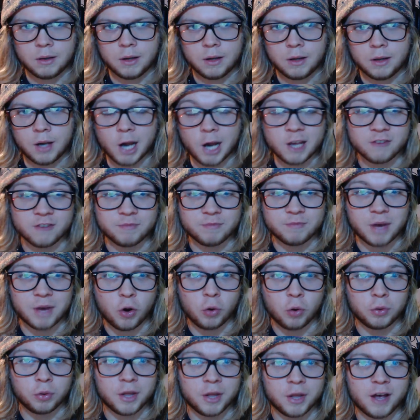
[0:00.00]
I give my
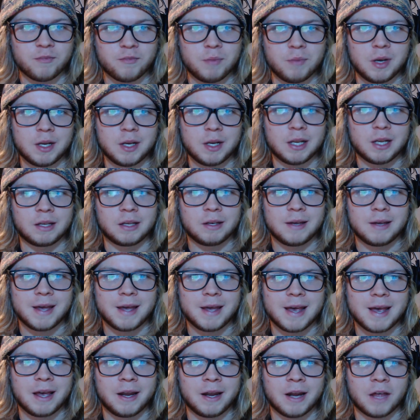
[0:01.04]
own life meaning,
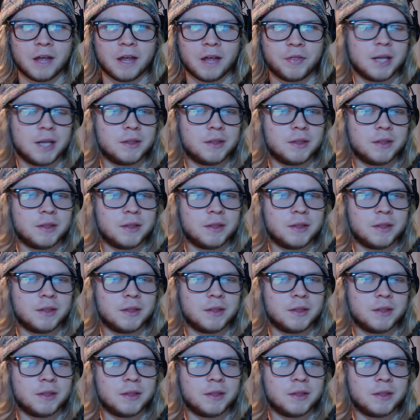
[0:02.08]
and I think